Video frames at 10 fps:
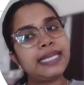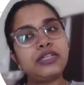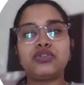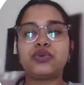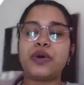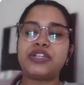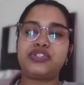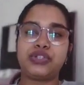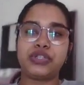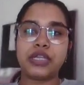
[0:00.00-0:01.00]
to the
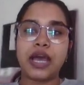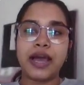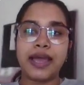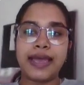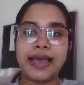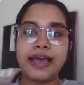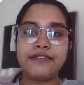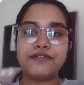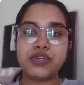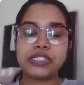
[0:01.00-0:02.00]
question, I
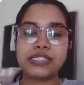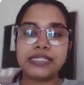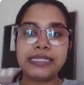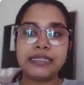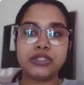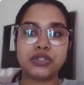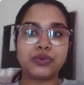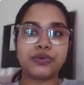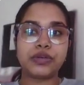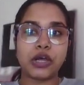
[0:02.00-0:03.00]
have recently learned the
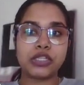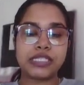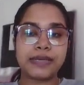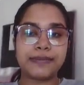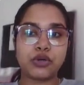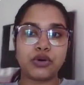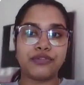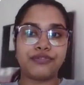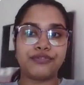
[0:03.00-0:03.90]
concept of